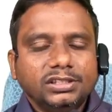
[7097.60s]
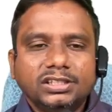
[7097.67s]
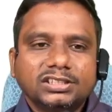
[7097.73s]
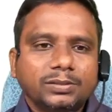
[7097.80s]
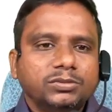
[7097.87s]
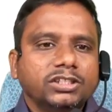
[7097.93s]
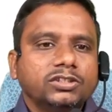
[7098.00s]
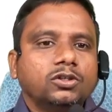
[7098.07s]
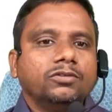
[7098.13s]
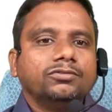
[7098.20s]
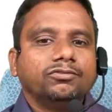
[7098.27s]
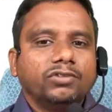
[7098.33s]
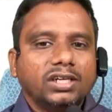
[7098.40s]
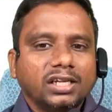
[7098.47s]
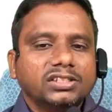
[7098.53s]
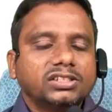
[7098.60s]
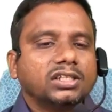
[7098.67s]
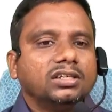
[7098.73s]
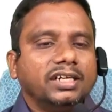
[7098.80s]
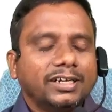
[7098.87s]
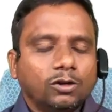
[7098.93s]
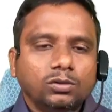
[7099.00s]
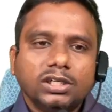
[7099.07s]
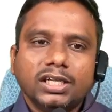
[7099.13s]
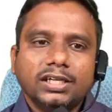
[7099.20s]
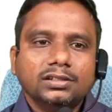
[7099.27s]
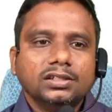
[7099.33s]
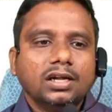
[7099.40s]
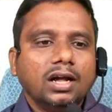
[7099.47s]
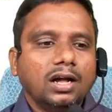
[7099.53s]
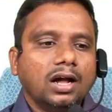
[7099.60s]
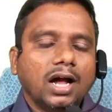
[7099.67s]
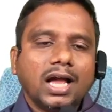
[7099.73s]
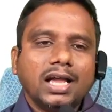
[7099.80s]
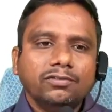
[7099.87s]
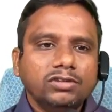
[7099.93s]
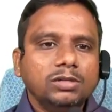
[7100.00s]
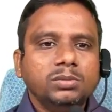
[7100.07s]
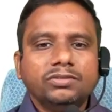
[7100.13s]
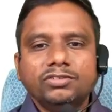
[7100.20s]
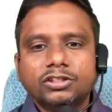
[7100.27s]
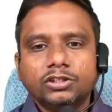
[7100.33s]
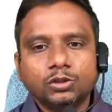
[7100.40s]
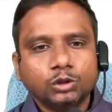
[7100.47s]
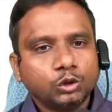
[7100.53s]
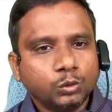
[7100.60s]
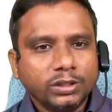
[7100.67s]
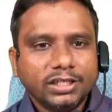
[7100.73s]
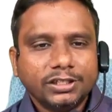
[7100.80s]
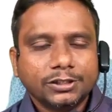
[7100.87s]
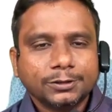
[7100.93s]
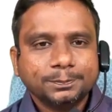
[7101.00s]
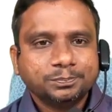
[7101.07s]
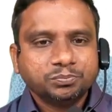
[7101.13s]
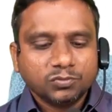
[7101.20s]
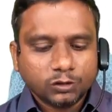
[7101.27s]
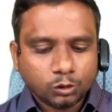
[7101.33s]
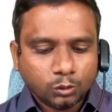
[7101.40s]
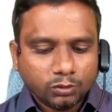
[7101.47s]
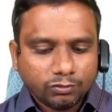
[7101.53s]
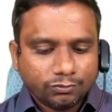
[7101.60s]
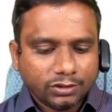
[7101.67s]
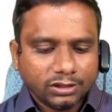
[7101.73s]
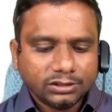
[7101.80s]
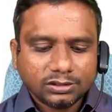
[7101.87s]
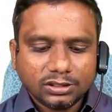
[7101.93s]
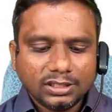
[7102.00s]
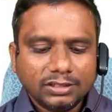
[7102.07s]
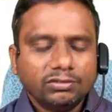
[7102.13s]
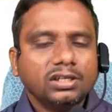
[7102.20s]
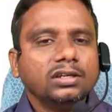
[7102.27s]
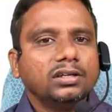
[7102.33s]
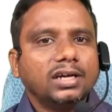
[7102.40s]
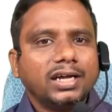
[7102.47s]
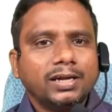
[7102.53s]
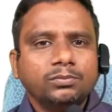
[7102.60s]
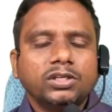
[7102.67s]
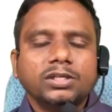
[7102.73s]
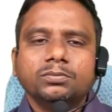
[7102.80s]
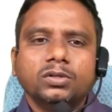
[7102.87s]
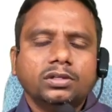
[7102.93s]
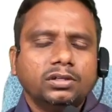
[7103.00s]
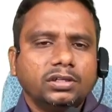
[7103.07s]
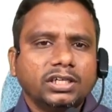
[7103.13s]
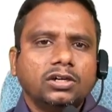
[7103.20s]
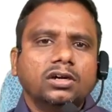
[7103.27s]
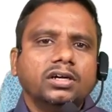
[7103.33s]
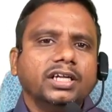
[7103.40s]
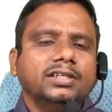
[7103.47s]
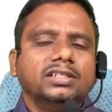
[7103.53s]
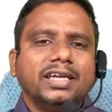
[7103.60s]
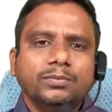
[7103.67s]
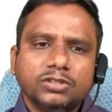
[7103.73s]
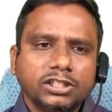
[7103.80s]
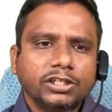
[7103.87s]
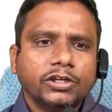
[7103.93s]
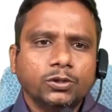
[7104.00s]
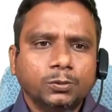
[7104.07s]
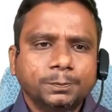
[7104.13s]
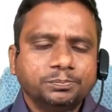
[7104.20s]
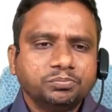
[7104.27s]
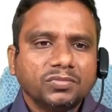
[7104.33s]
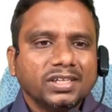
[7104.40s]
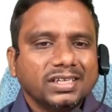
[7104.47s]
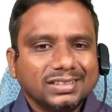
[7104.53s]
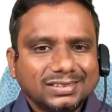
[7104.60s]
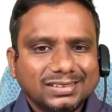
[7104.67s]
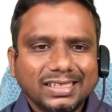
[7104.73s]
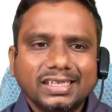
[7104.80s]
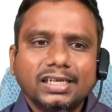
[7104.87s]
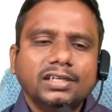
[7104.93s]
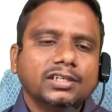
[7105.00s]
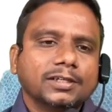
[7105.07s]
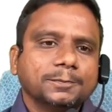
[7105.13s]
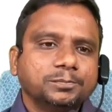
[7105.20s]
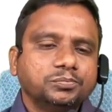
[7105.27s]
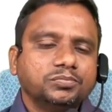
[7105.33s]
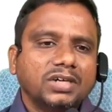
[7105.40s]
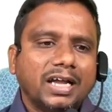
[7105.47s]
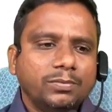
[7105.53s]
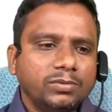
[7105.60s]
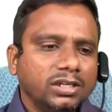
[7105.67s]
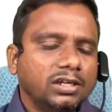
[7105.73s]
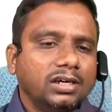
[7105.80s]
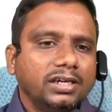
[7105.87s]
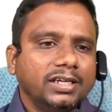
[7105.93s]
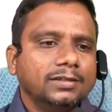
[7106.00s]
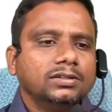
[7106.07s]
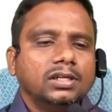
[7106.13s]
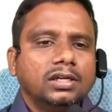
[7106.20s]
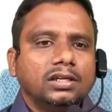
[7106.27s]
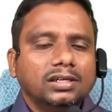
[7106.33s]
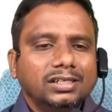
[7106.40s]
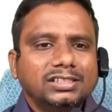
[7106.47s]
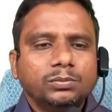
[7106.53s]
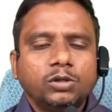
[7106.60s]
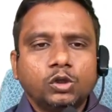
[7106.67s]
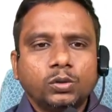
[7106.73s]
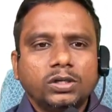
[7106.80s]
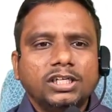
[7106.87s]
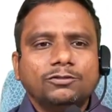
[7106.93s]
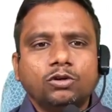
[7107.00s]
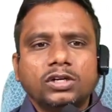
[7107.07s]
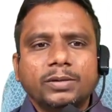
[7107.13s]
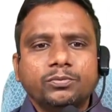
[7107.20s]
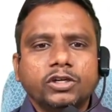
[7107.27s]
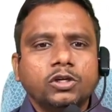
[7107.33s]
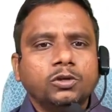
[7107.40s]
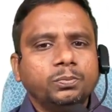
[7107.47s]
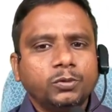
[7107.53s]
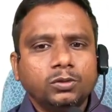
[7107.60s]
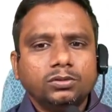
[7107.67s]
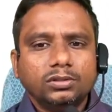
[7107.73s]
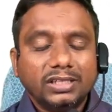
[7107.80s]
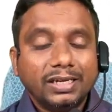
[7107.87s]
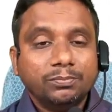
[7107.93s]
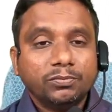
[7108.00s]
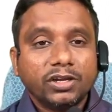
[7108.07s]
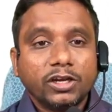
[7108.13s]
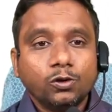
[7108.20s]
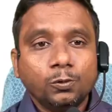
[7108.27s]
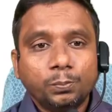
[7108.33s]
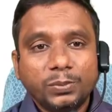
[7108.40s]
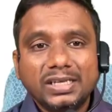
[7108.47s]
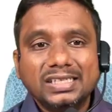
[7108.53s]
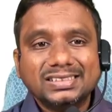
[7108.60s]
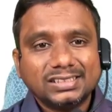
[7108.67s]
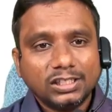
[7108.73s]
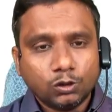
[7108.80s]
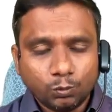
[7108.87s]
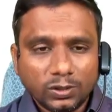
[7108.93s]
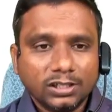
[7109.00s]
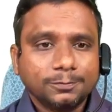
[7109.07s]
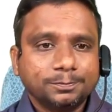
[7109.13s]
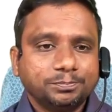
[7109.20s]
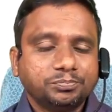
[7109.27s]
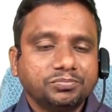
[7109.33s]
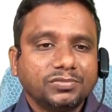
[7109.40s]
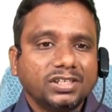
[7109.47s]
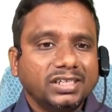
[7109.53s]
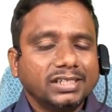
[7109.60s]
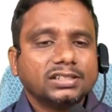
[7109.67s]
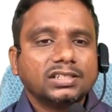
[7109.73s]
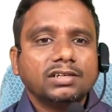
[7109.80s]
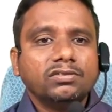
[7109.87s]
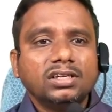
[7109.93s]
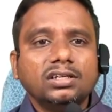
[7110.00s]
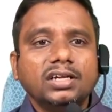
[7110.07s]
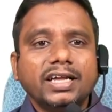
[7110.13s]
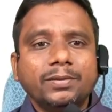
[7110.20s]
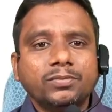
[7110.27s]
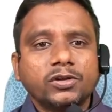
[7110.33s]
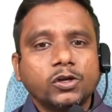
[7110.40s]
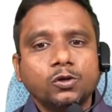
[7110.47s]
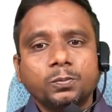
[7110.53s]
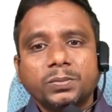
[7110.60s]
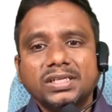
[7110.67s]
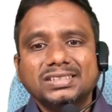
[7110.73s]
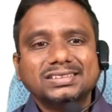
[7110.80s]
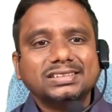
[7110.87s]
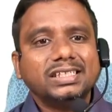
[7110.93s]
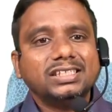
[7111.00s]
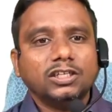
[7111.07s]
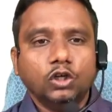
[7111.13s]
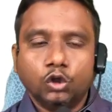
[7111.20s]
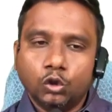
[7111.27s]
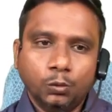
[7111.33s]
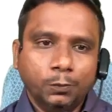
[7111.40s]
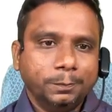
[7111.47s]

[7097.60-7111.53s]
subject of financial accounting, I will be with you student. So first level I am recording MCQ. Second I am recording December 24 MQP set 1. Next level MQP set 2.